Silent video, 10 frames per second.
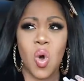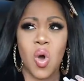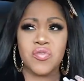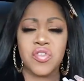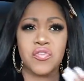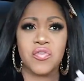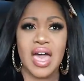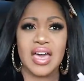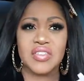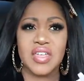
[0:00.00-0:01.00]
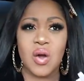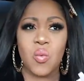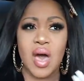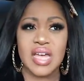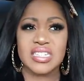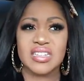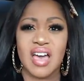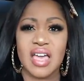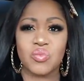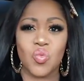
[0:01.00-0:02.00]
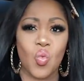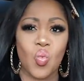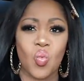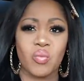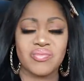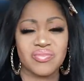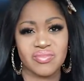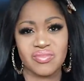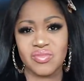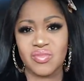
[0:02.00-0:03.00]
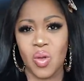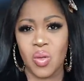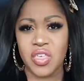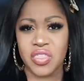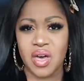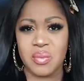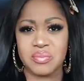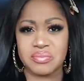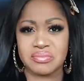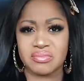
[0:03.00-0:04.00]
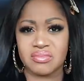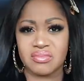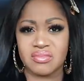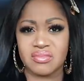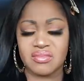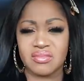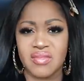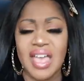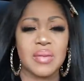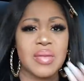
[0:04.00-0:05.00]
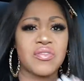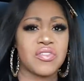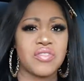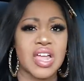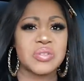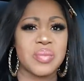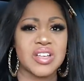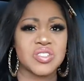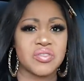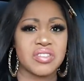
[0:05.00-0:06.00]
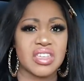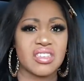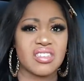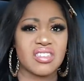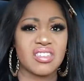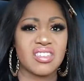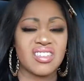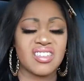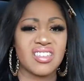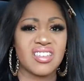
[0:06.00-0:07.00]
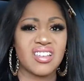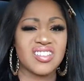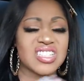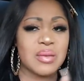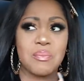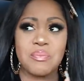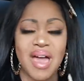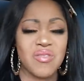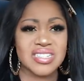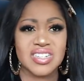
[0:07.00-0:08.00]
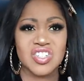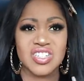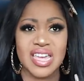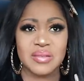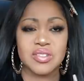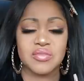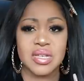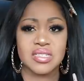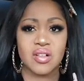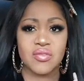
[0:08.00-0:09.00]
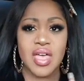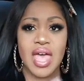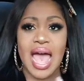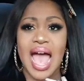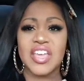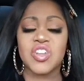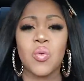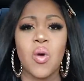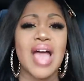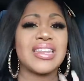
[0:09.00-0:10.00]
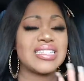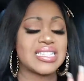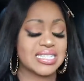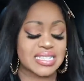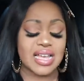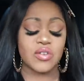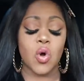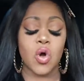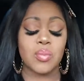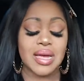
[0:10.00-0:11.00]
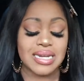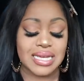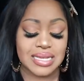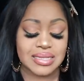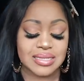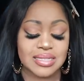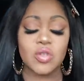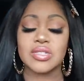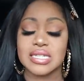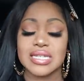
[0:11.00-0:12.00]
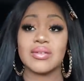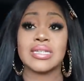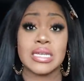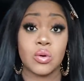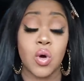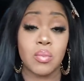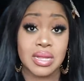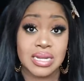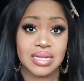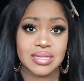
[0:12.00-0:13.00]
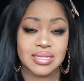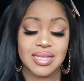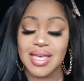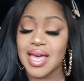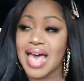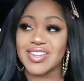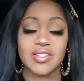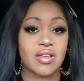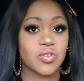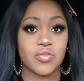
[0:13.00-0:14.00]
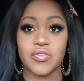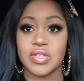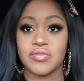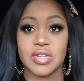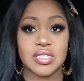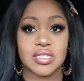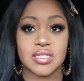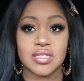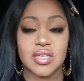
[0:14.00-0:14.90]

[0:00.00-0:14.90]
of the fact that, why did I, on the thumb, I kept having flashbacks of it. Just embarrassed and ashamed of myself. And you know what? I need to sit down on my knees, not sit down, kneel on my knees, and just ask God for forgiveness.